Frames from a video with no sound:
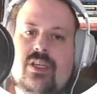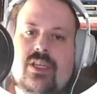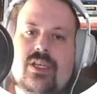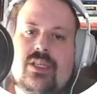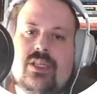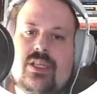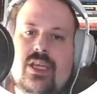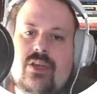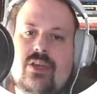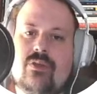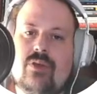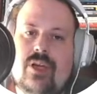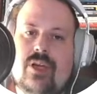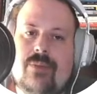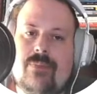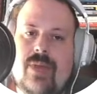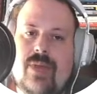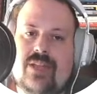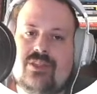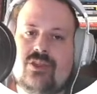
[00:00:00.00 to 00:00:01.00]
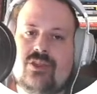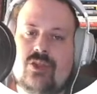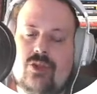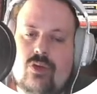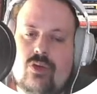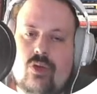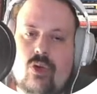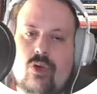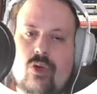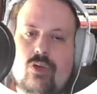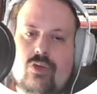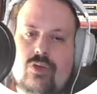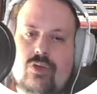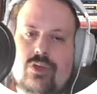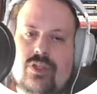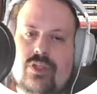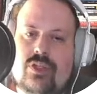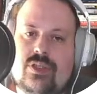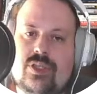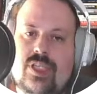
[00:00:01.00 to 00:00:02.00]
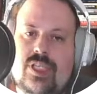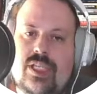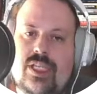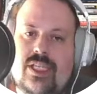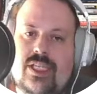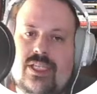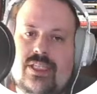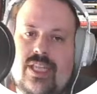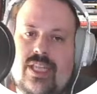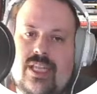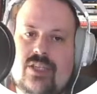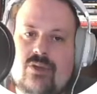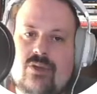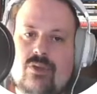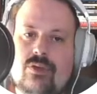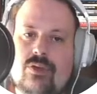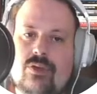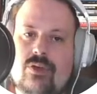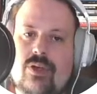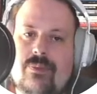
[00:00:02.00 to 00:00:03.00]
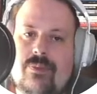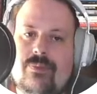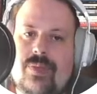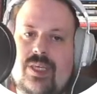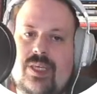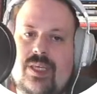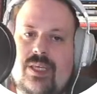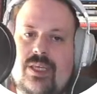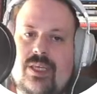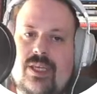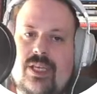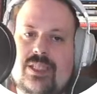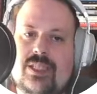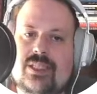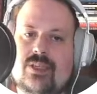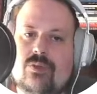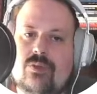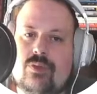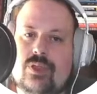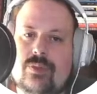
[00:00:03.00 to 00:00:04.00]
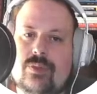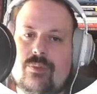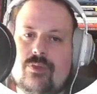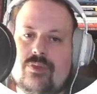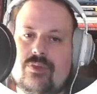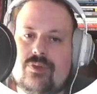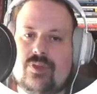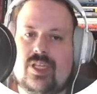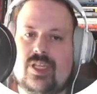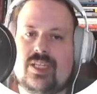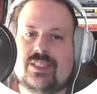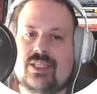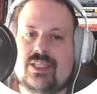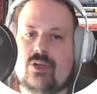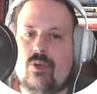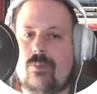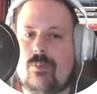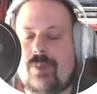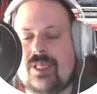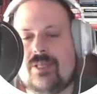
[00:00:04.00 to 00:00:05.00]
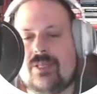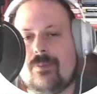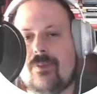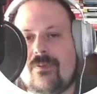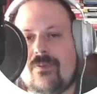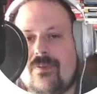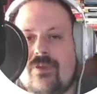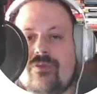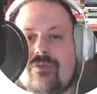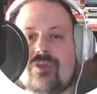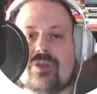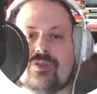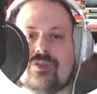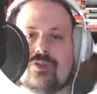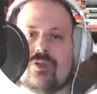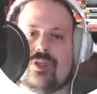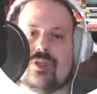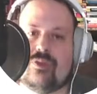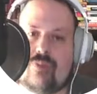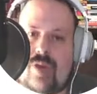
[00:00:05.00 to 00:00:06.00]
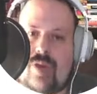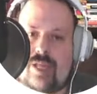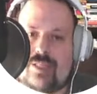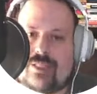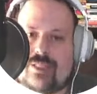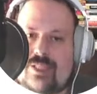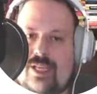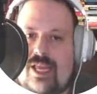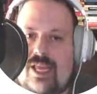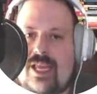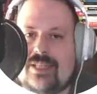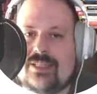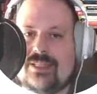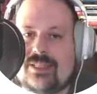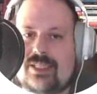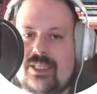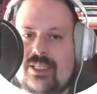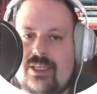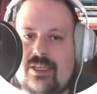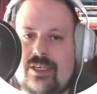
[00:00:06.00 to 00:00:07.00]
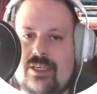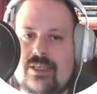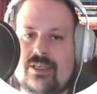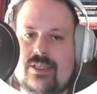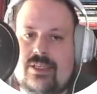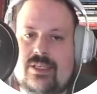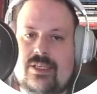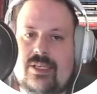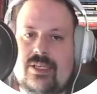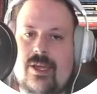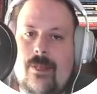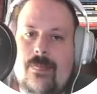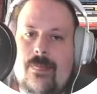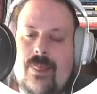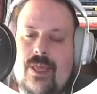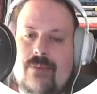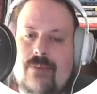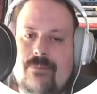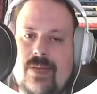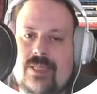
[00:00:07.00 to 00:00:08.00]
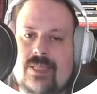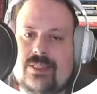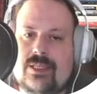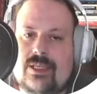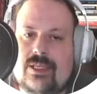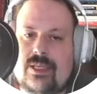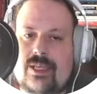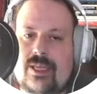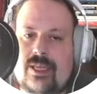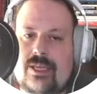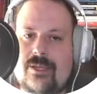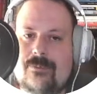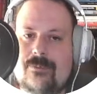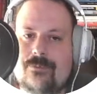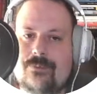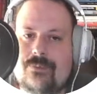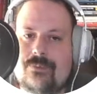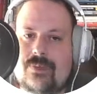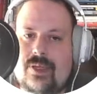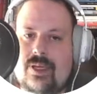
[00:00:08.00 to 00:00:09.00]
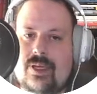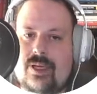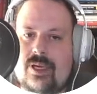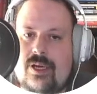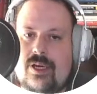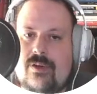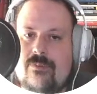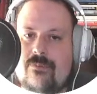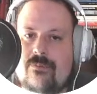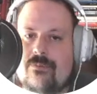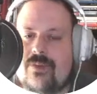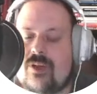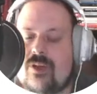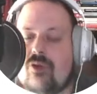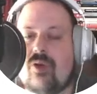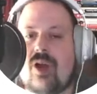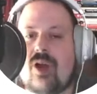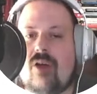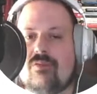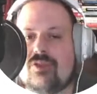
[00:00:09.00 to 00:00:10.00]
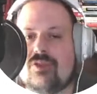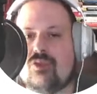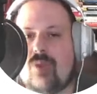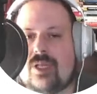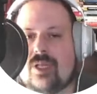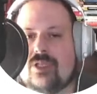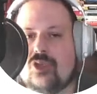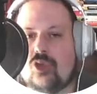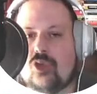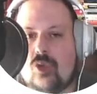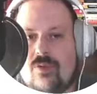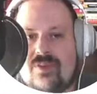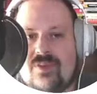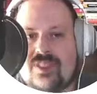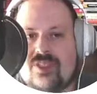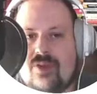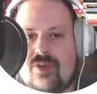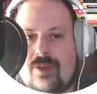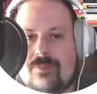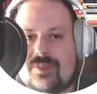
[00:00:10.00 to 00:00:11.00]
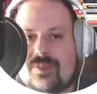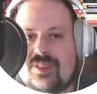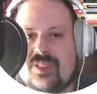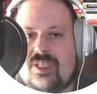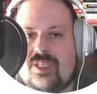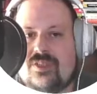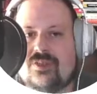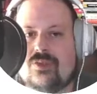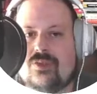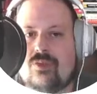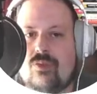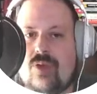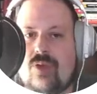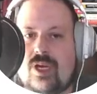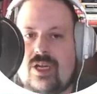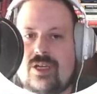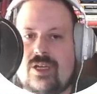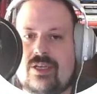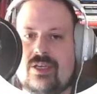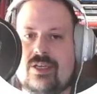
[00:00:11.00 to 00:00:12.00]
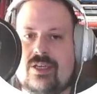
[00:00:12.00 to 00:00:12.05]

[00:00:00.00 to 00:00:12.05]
then you're going to pass your code and that code going to be executable. So there is a completable future, So it runs async and basically uh, figure out what Groovy scripts needs to run,